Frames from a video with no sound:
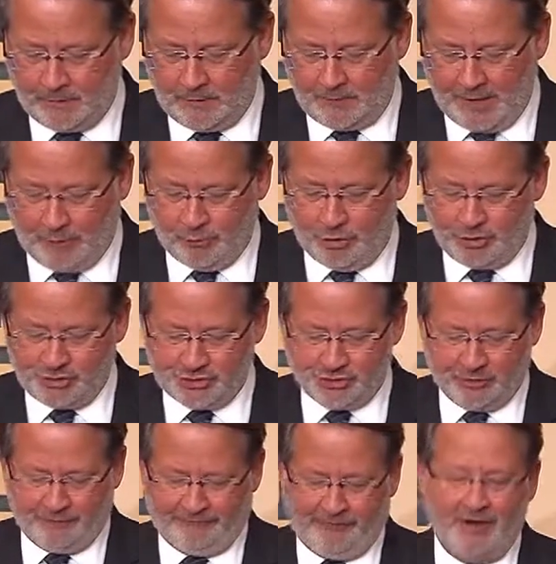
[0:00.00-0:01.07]
that would
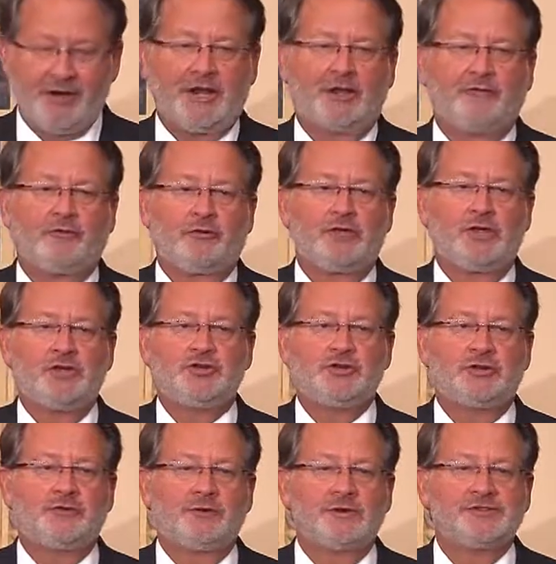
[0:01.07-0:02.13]
ensure funding for the
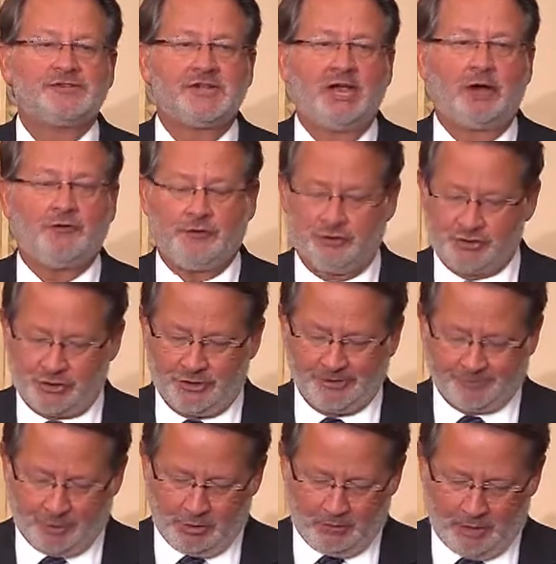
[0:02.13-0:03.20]
Children's Health Insurance
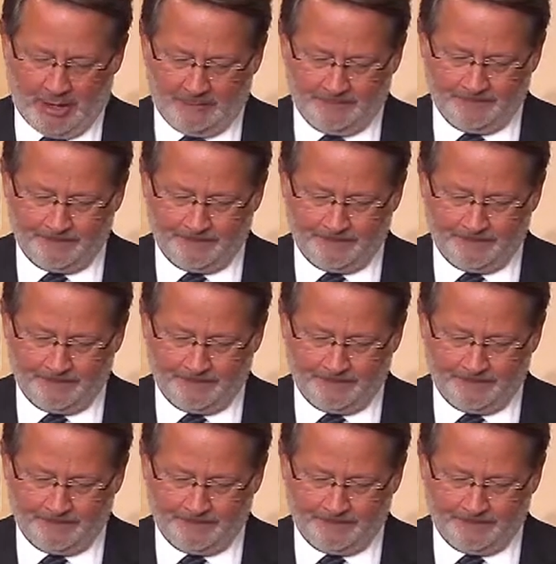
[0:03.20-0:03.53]
Program.